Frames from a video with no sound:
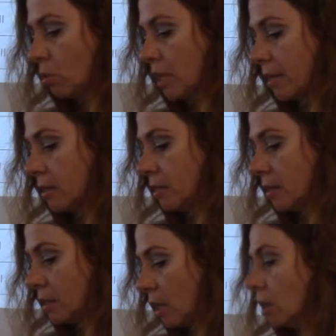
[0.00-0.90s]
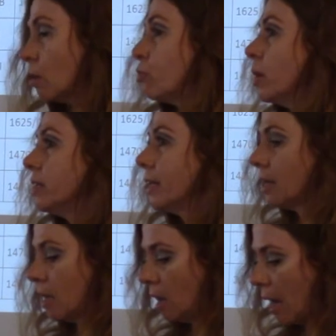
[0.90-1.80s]
whereas the skill of
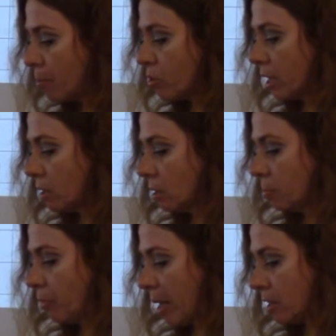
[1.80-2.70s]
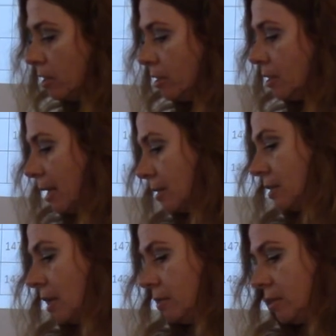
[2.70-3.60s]
weaving elaborated pattern
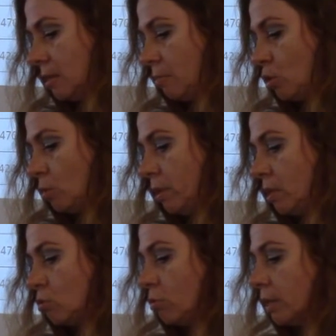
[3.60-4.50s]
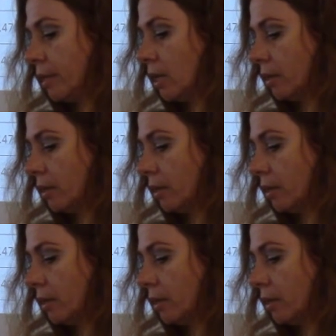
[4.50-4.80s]
textiles seemed to be strictly